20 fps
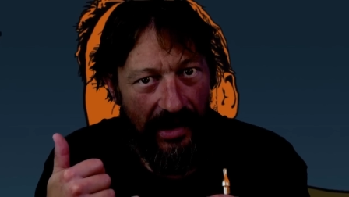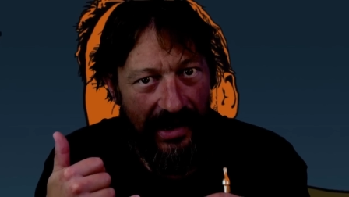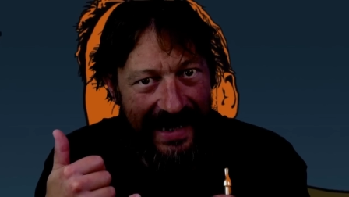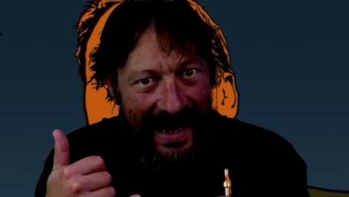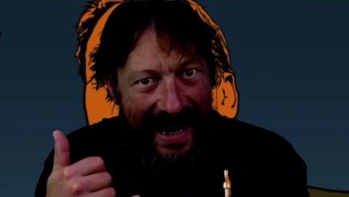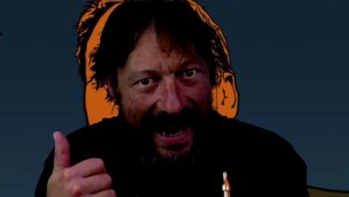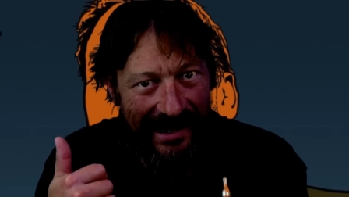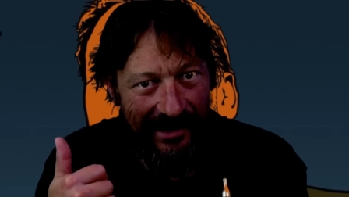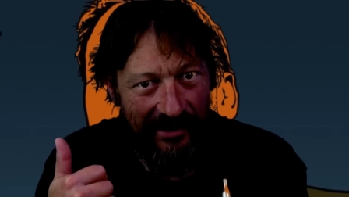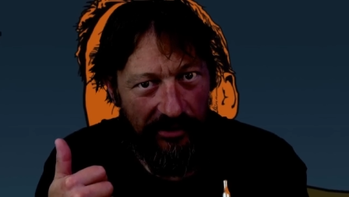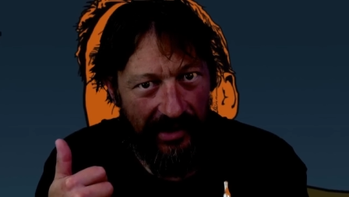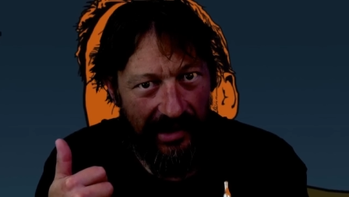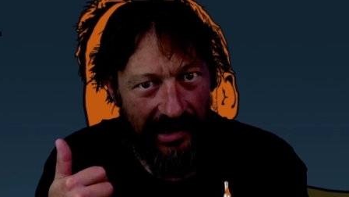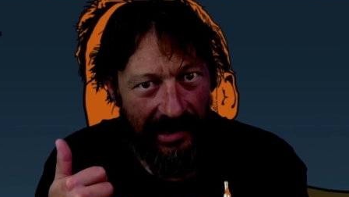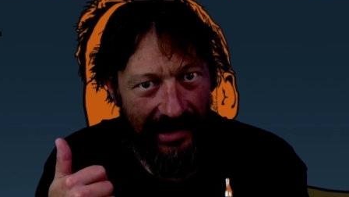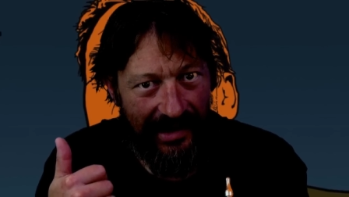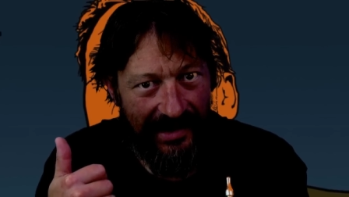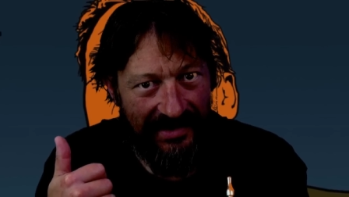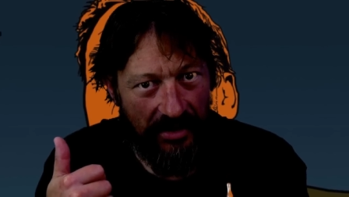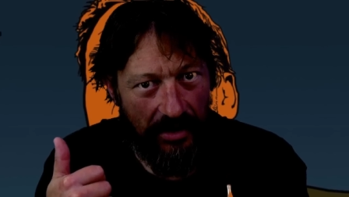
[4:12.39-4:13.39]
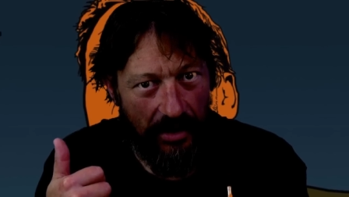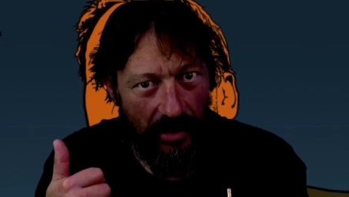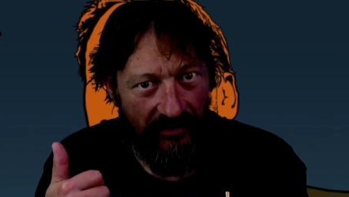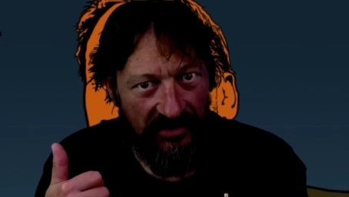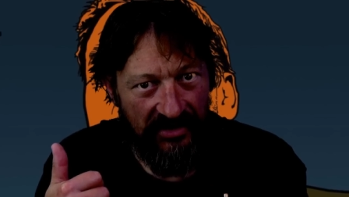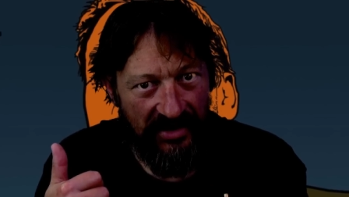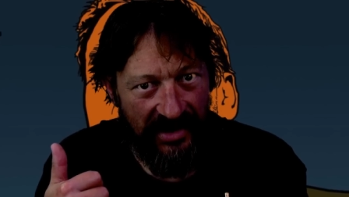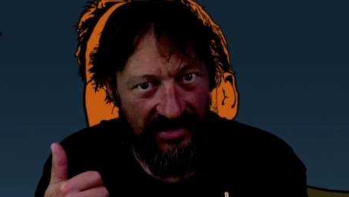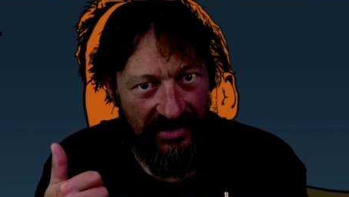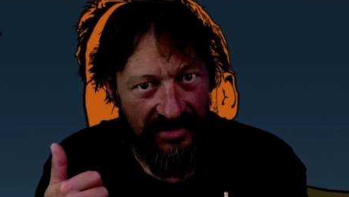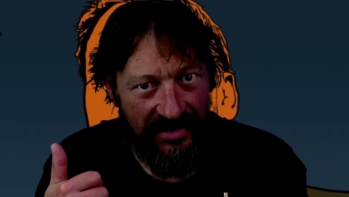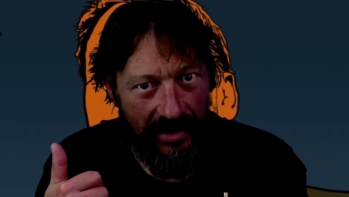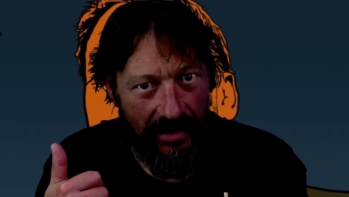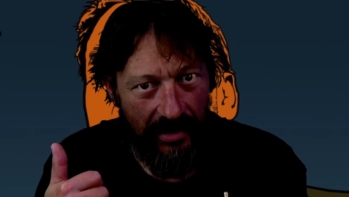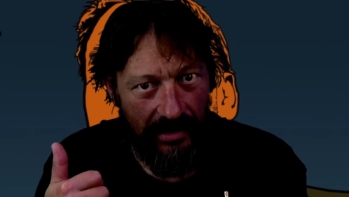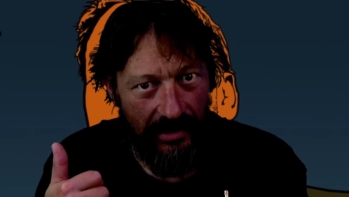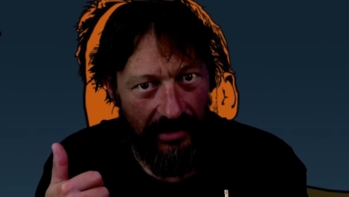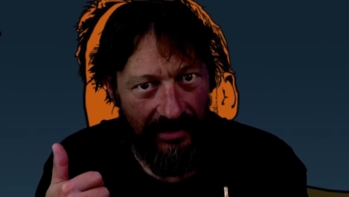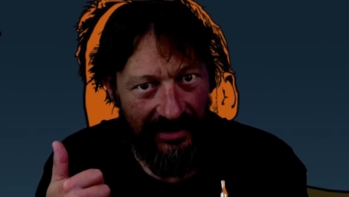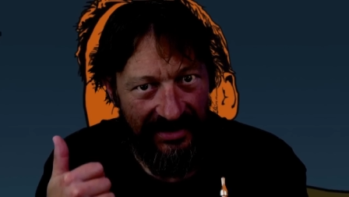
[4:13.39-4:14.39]
and angrier as the conversation's
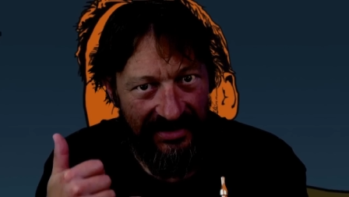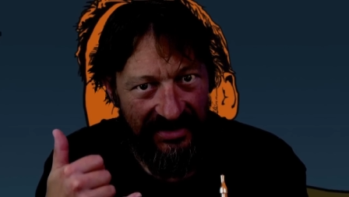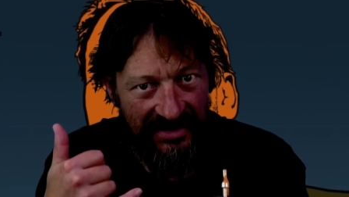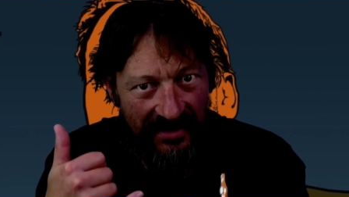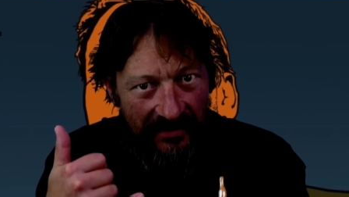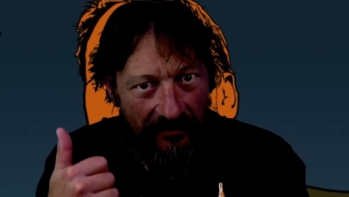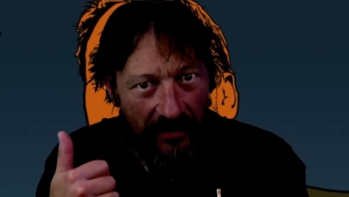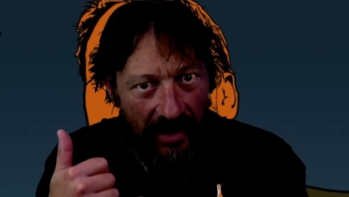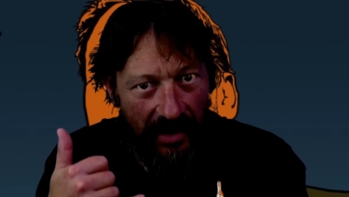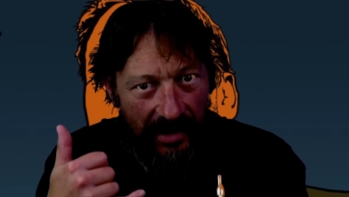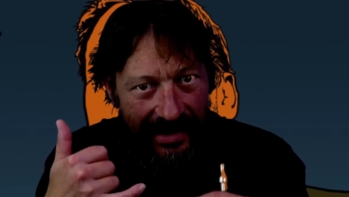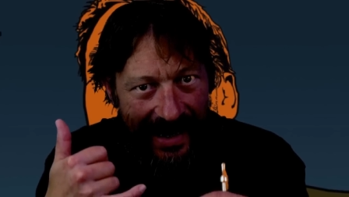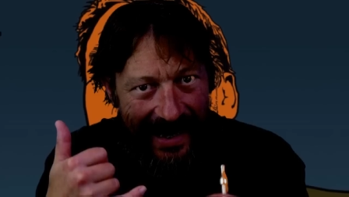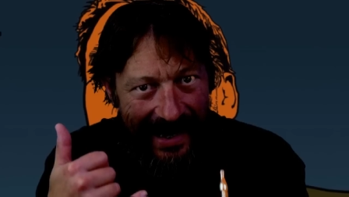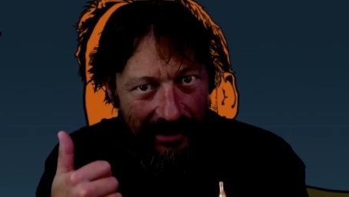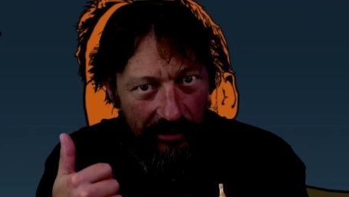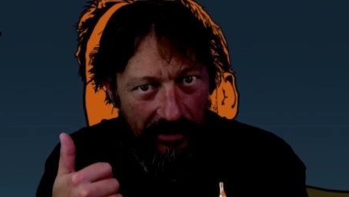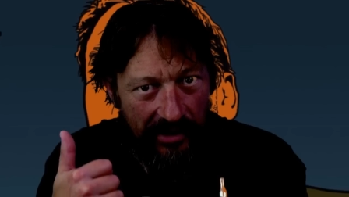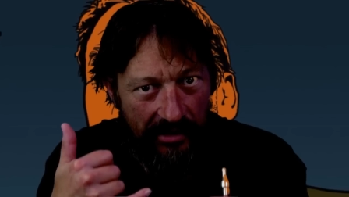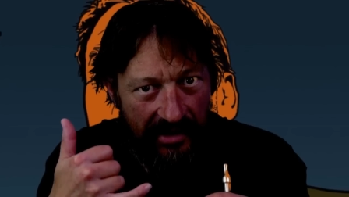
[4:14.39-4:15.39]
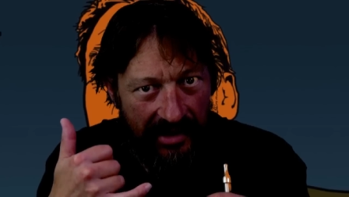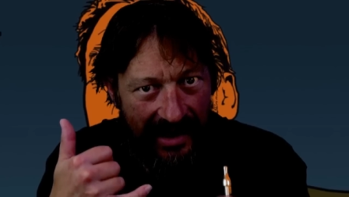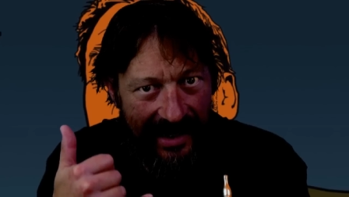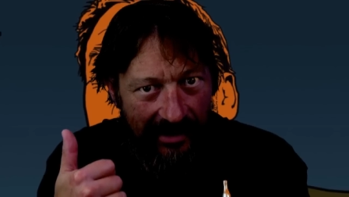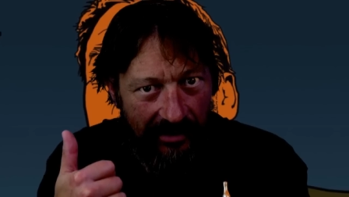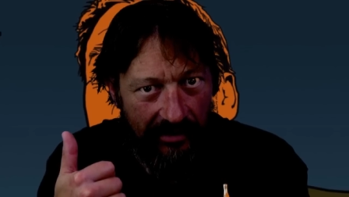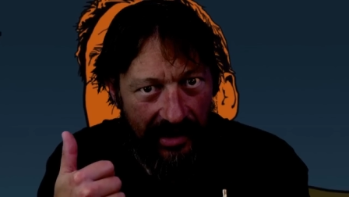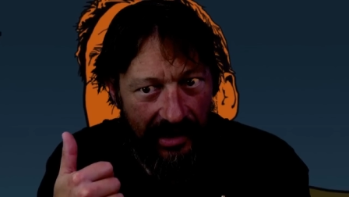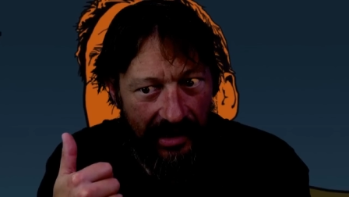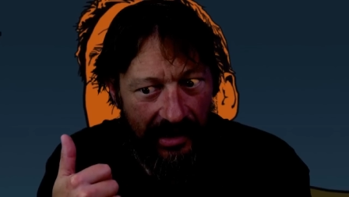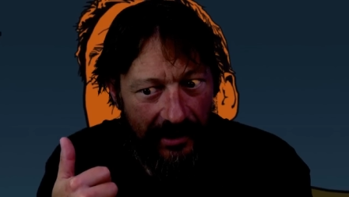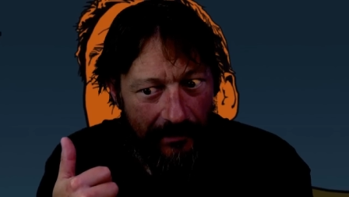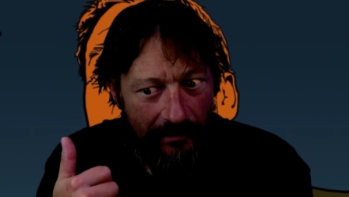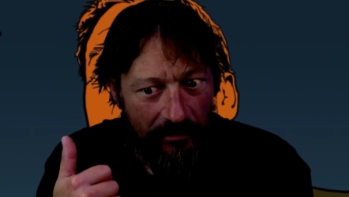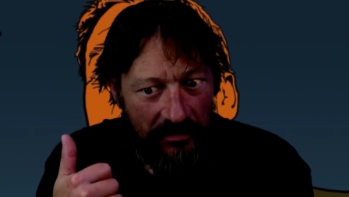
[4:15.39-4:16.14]
going on, like stiffer and angrier and angrier.